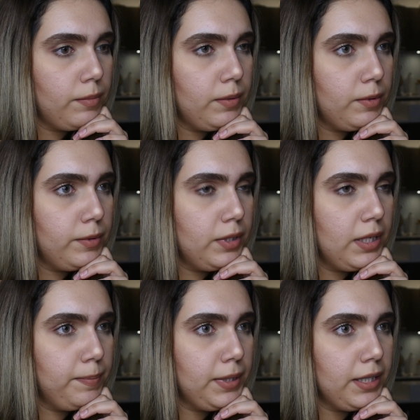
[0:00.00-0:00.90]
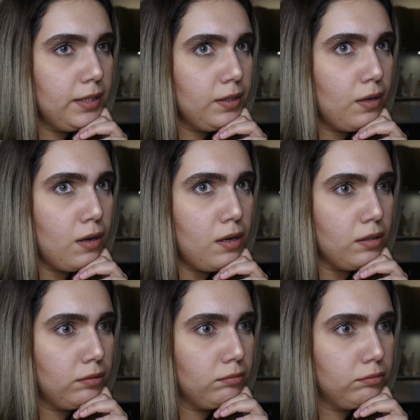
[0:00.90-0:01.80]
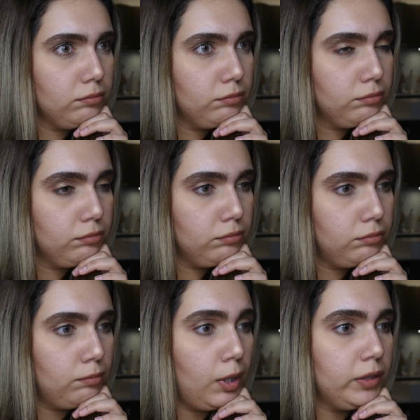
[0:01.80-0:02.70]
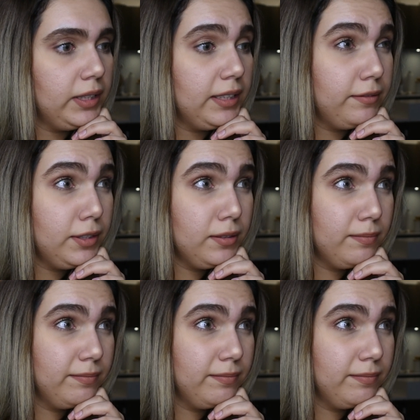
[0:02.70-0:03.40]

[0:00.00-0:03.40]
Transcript: Wait, what was that place called? Maldives.